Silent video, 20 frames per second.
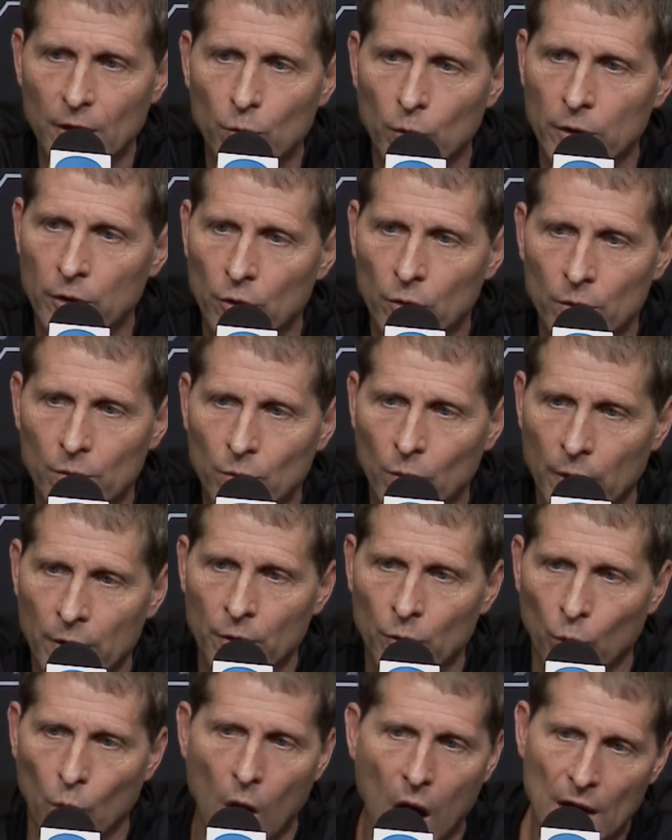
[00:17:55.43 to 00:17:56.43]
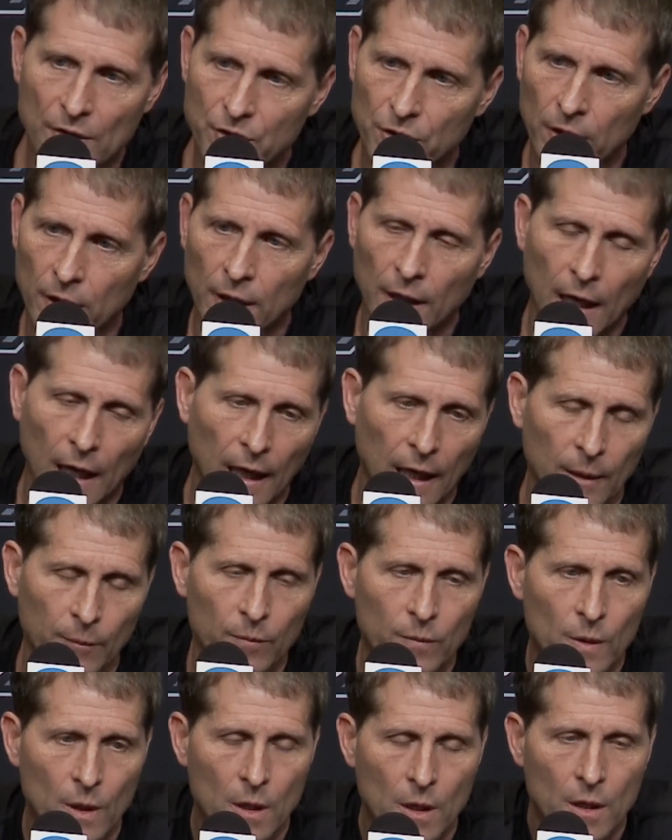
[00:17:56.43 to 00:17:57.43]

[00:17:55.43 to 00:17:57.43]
when you're, when you're watching a game.